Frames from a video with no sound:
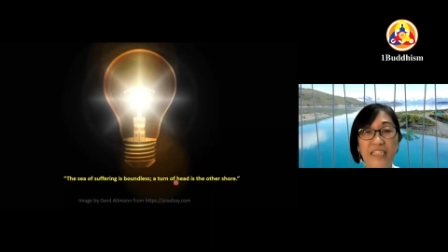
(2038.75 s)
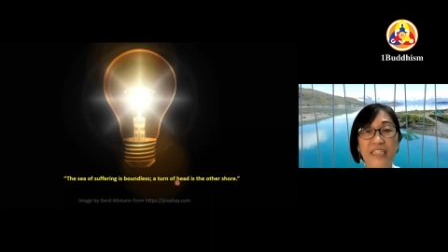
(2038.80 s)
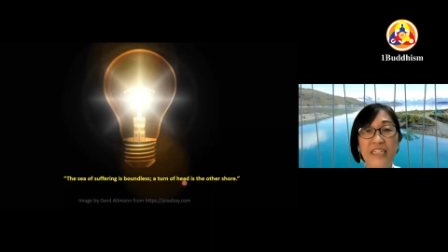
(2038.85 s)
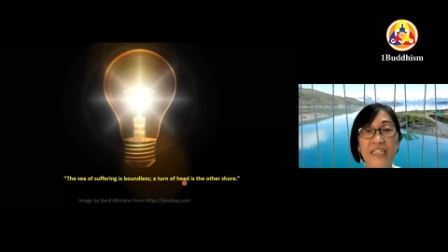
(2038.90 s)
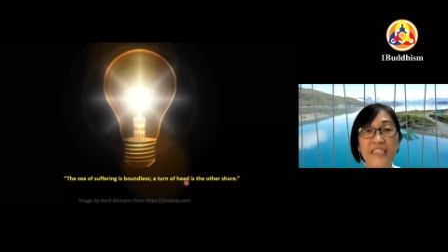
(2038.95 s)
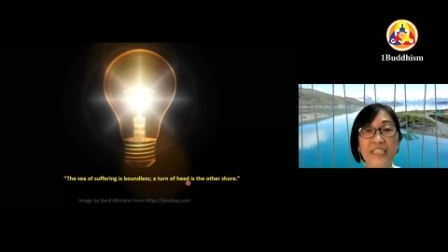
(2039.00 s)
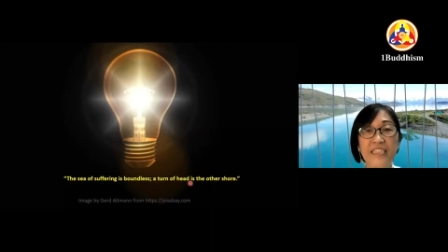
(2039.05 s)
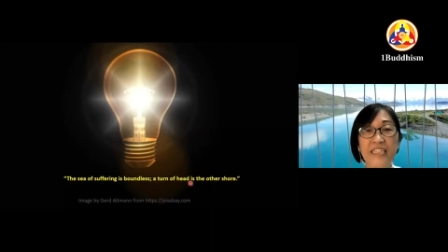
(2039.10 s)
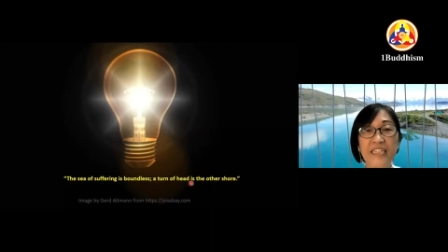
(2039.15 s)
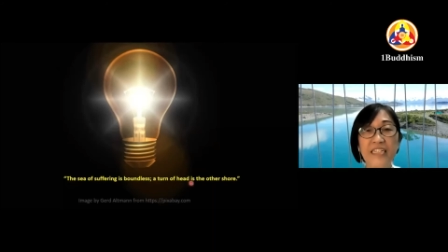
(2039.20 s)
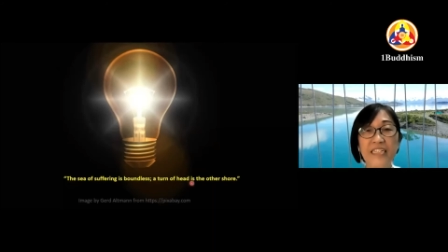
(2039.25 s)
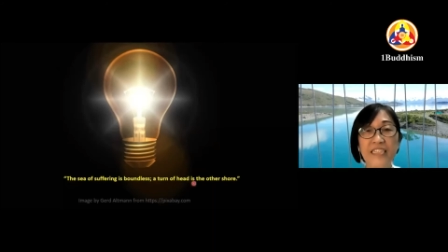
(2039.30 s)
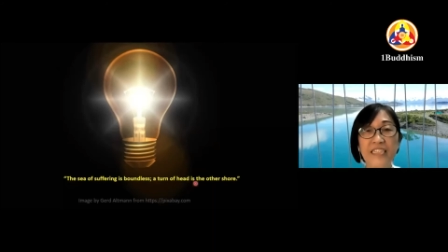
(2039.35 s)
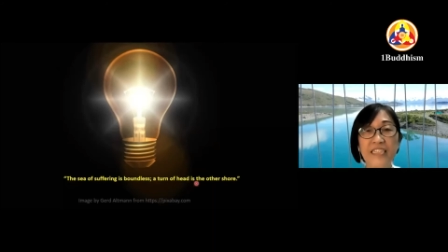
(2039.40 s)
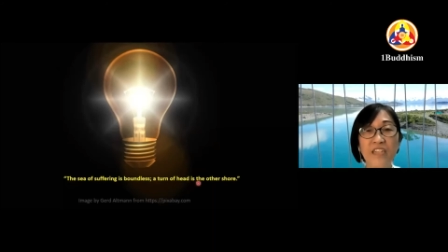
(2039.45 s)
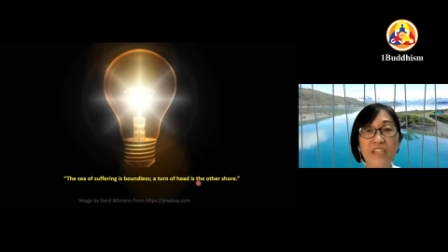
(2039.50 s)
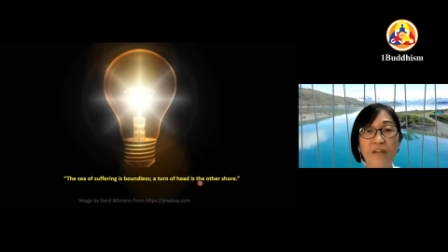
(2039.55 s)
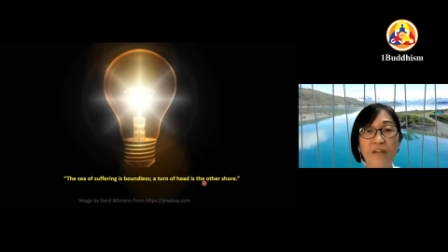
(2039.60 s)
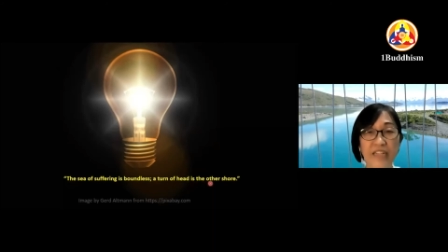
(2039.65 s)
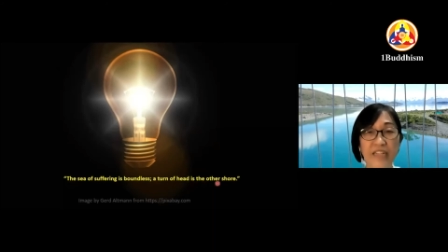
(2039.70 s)
A turn
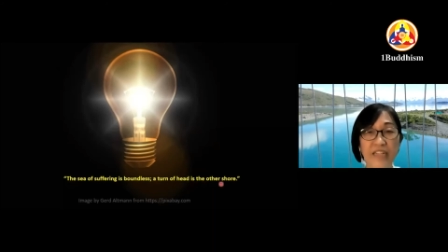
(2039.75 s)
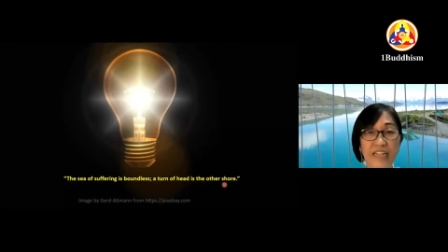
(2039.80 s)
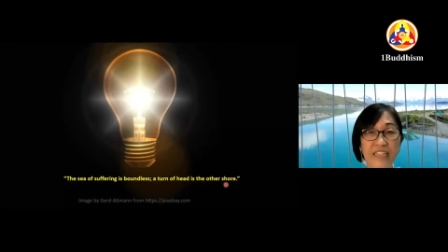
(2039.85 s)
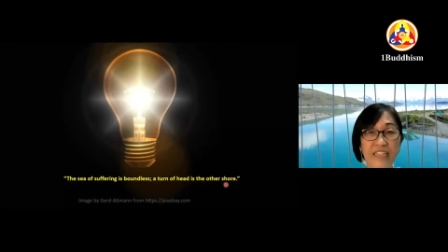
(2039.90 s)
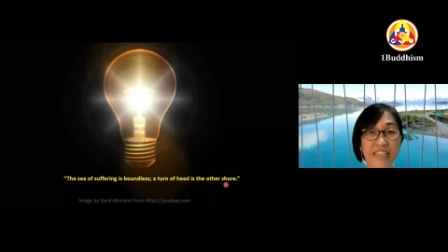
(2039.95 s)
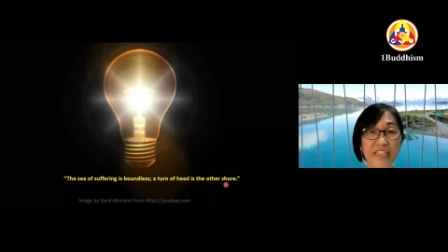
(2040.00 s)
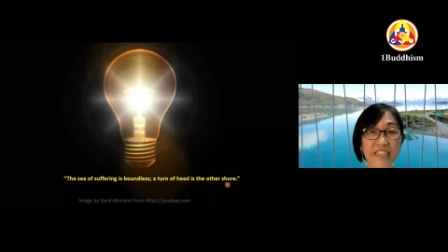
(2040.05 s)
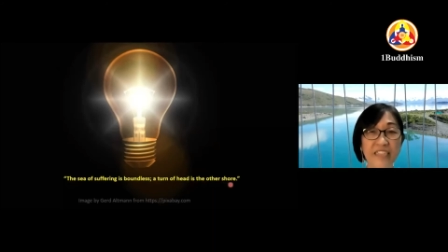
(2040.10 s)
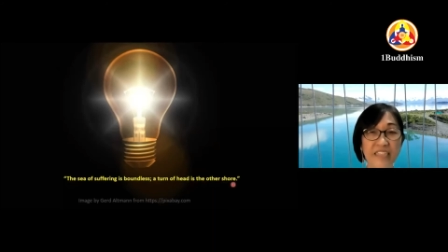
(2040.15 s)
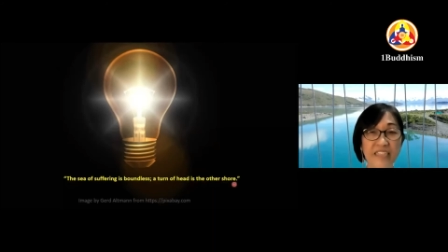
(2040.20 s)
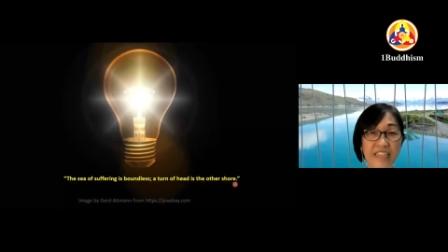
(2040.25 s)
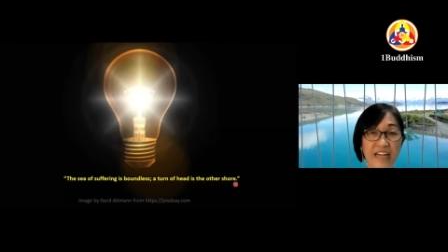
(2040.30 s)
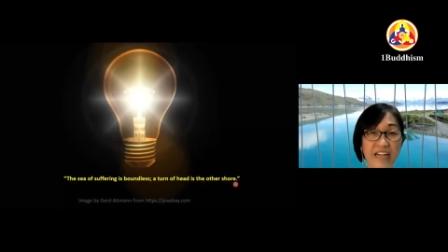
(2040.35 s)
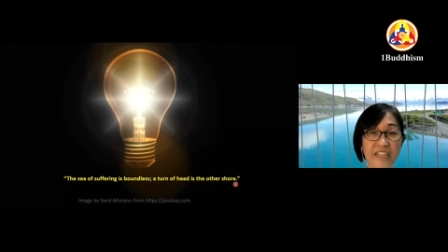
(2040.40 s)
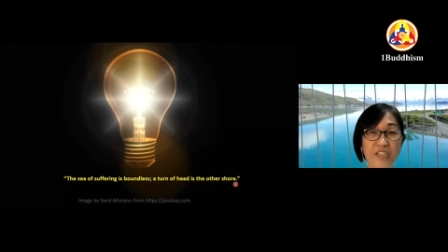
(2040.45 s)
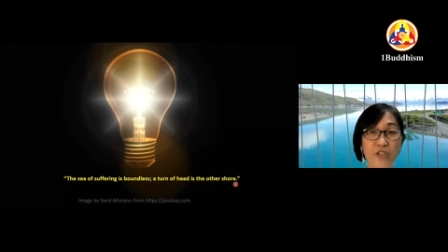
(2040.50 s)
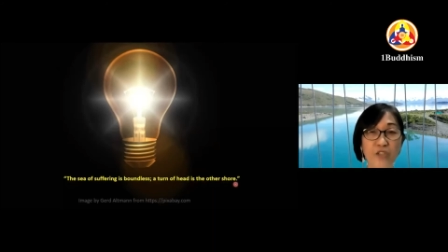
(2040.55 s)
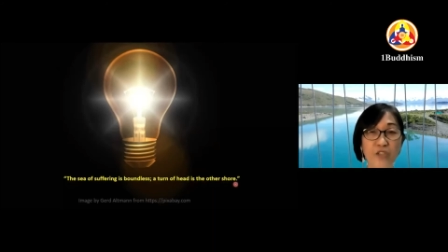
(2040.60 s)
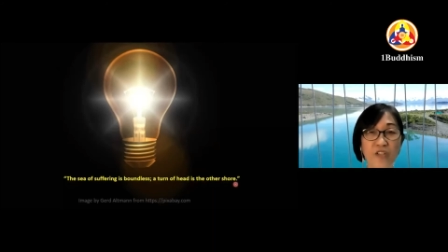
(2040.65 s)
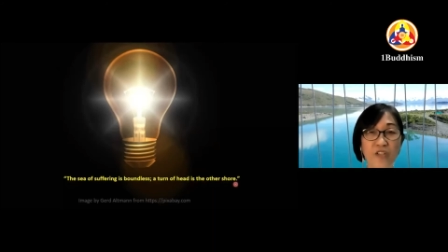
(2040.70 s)
of the head is the
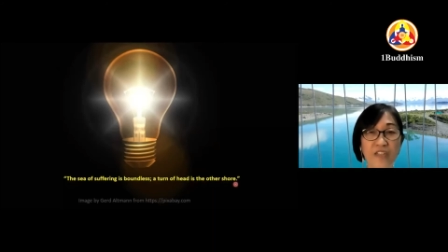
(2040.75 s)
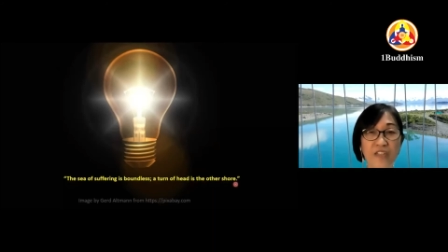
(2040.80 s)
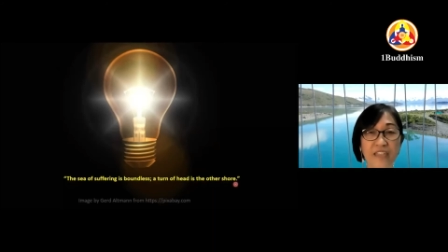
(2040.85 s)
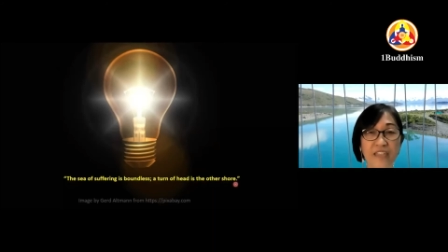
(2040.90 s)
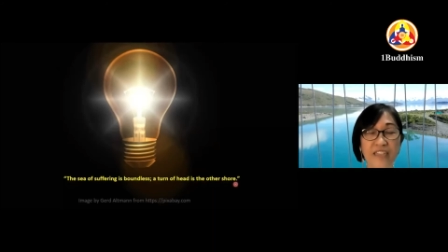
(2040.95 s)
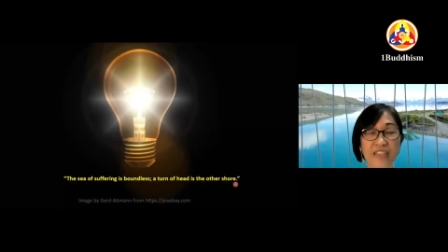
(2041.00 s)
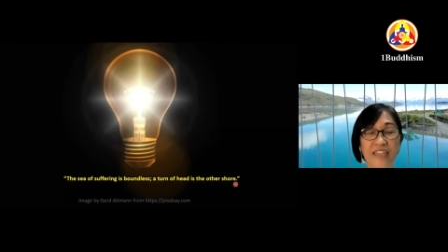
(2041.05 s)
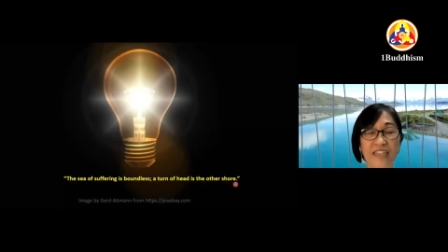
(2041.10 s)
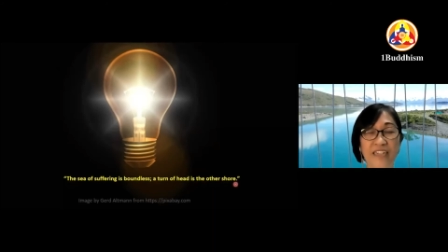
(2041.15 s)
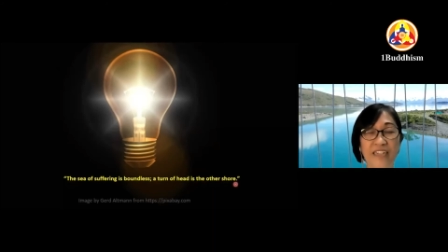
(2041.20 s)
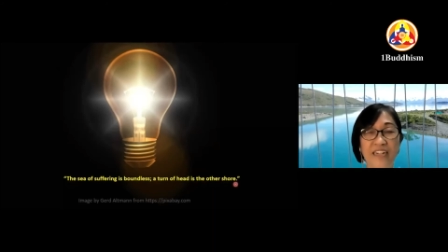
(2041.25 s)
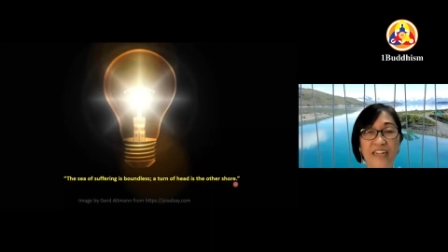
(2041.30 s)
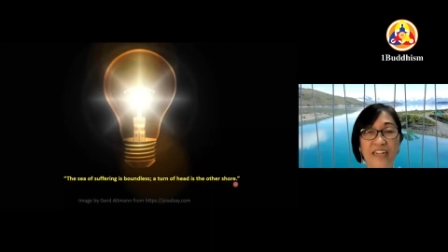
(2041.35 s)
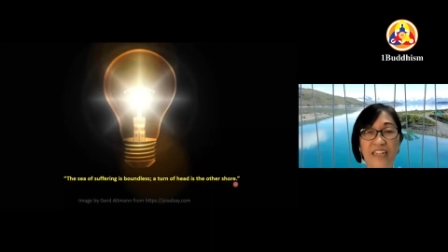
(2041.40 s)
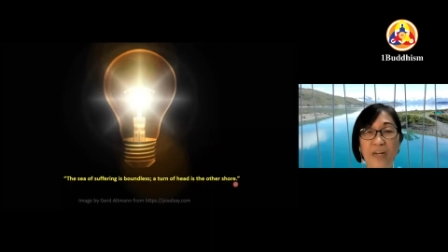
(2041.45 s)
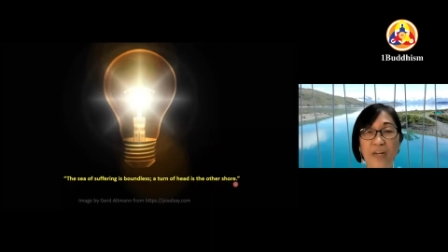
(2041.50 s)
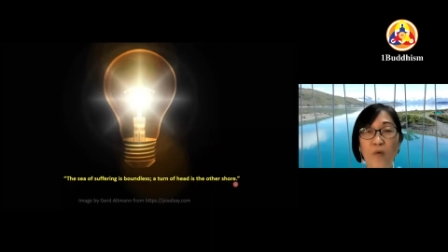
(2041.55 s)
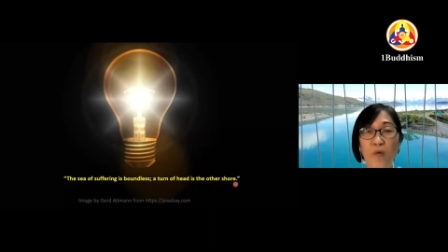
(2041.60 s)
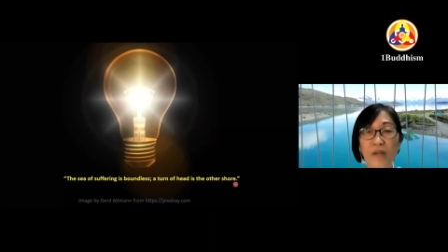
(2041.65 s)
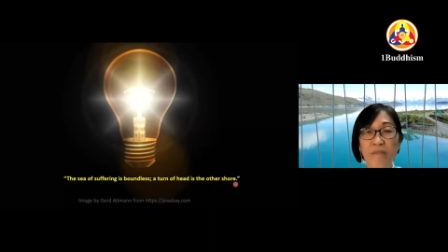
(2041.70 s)
other shore.
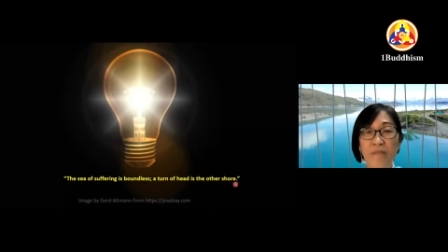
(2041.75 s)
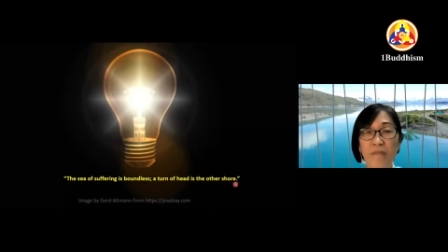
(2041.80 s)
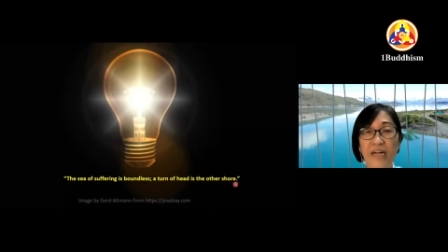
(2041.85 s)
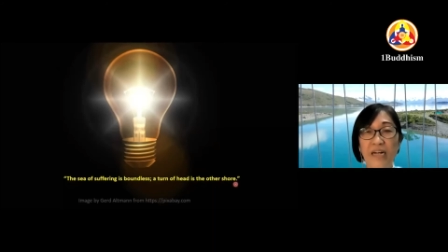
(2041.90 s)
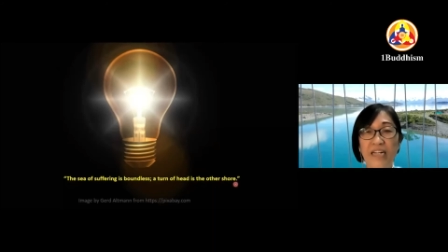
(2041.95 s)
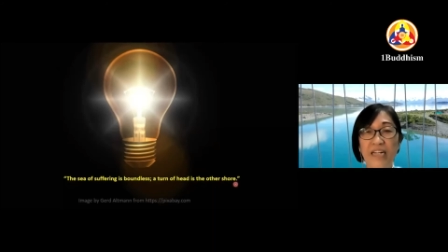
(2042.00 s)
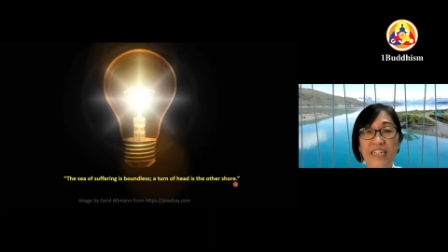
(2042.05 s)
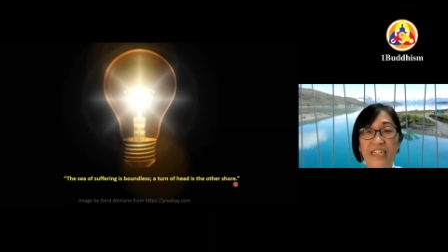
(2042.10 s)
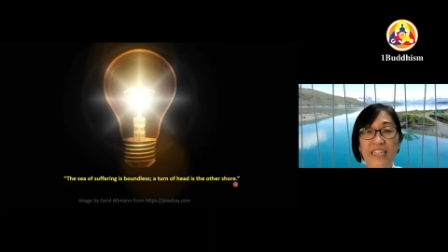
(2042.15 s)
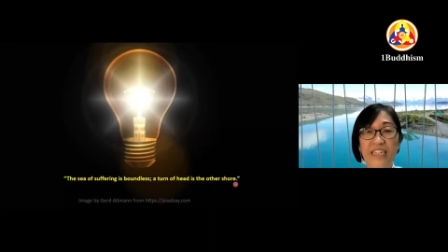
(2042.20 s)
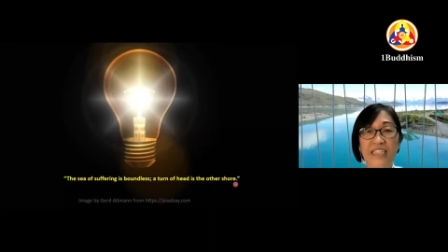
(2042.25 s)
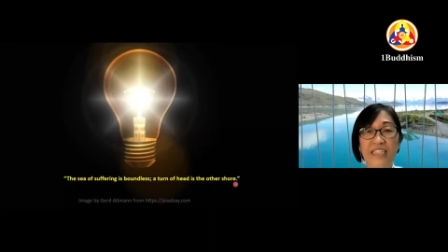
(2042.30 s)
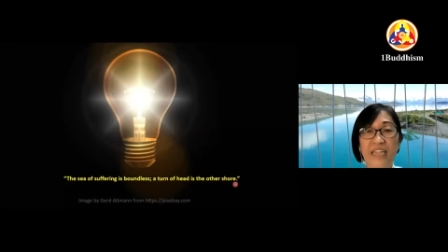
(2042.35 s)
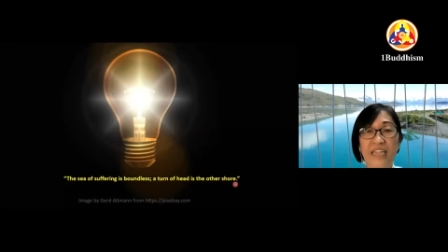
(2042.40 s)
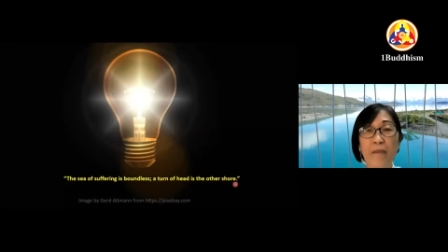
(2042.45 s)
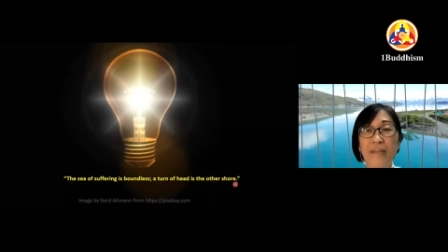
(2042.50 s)
Like what my Dharma